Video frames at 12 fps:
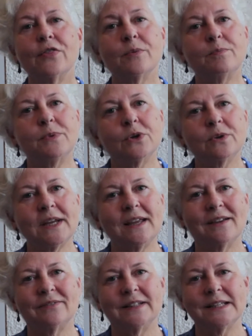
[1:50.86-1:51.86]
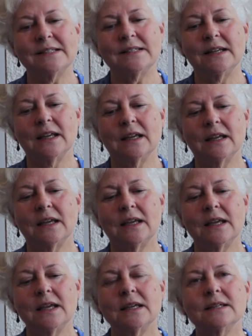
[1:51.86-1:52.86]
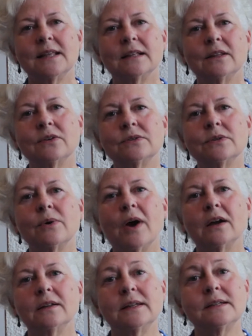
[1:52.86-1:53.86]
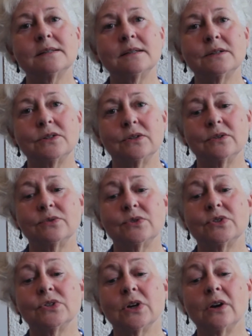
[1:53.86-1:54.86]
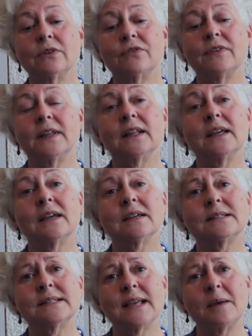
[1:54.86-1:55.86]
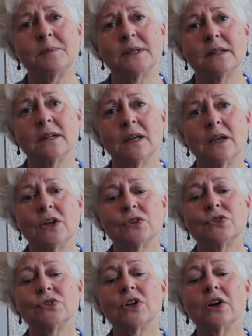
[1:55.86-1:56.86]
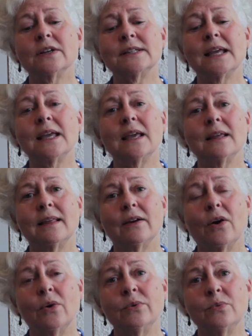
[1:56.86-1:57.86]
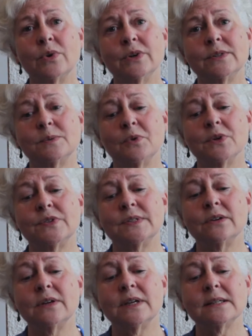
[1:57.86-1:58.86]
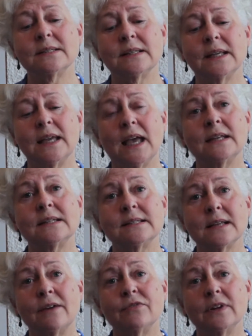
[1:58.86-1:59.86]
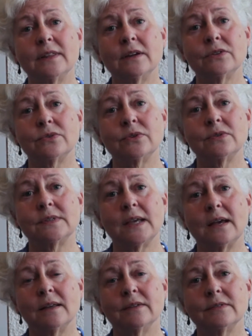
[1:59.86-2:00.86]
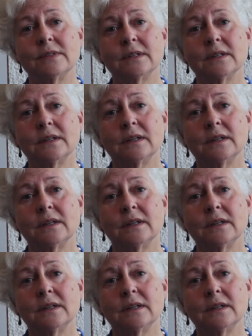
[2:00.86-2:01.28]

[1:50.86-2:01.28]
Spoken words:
The beauty of listening is that those who are listened to start feeling accepted, start taking their own words more seriously and discovering their true selves.